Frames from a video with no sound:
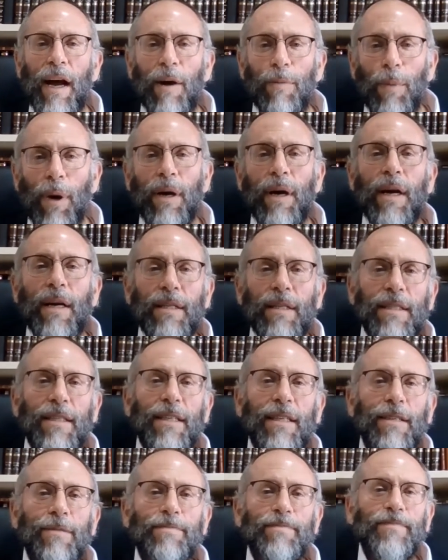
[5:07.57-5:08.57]
Among
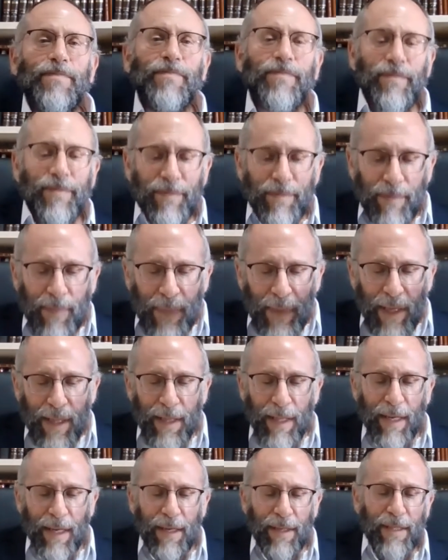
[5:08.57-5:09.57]
Hasidim,
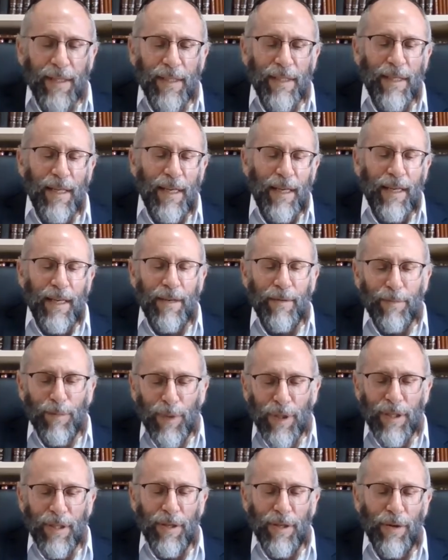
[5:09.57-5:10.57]
there's a
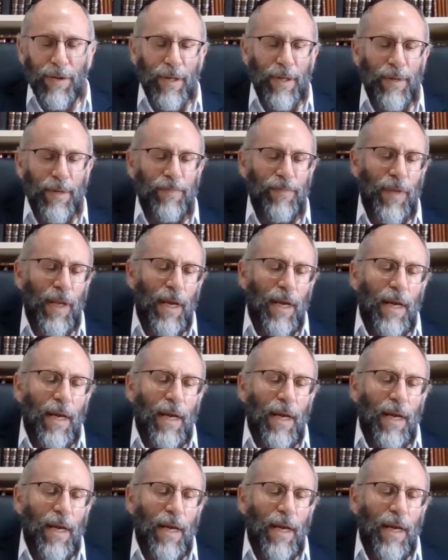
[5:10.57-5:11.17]
Masorah